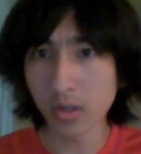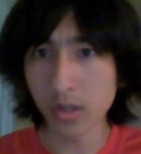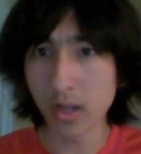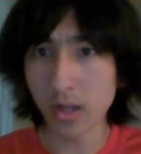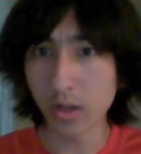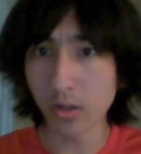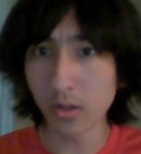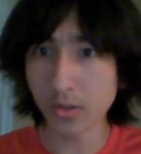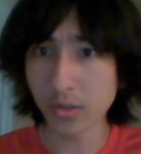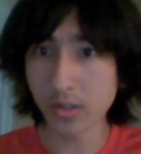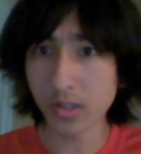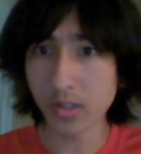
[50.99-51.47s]

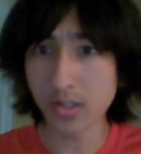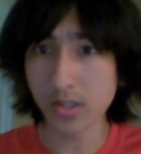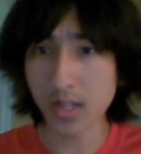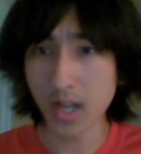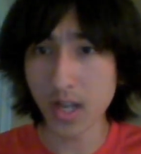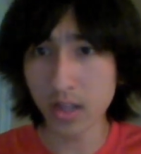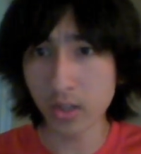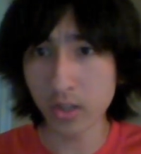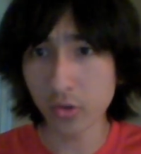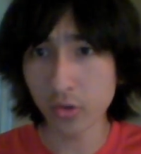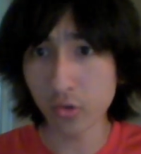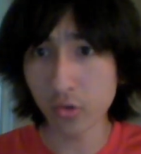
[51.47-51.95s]
else the
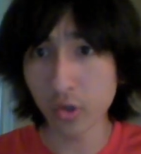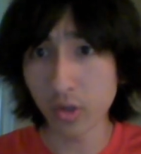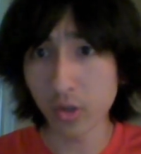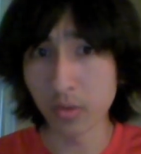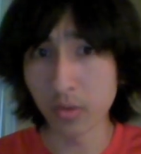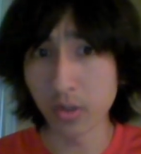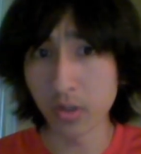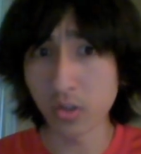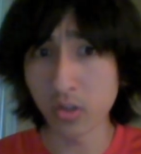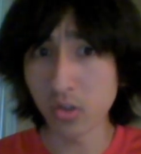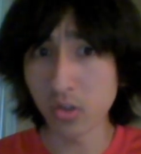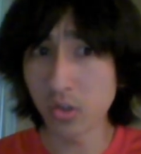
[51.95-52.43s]
silent
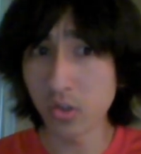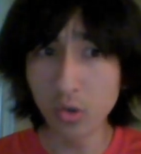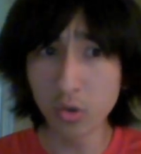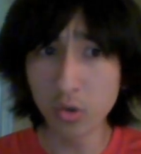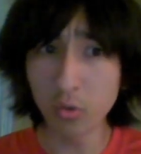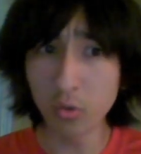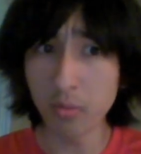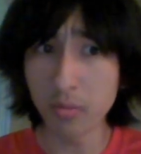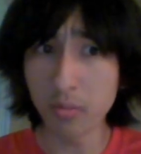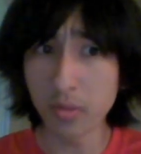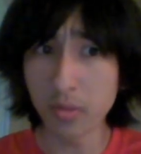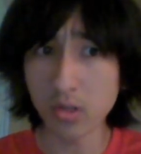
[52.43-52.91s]
treatment due
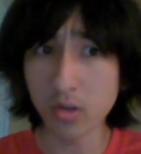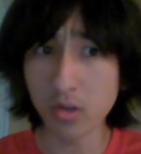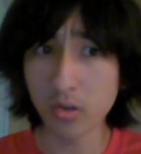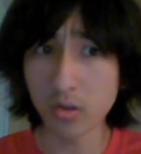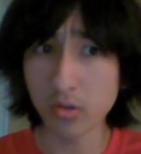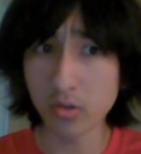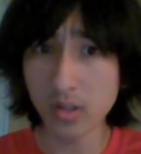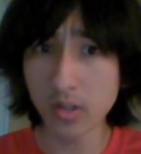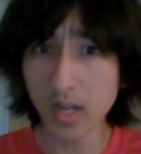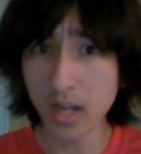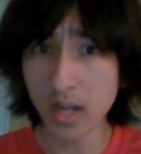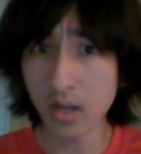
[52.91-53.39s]
to a
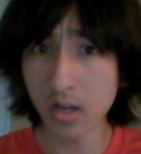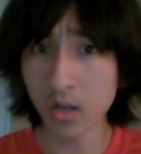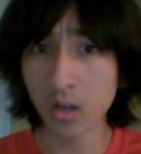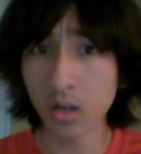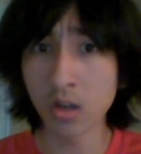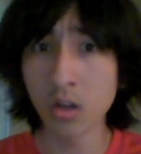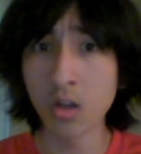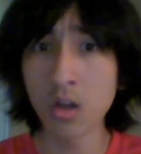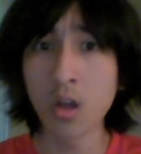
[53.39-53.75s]
misunderstanding.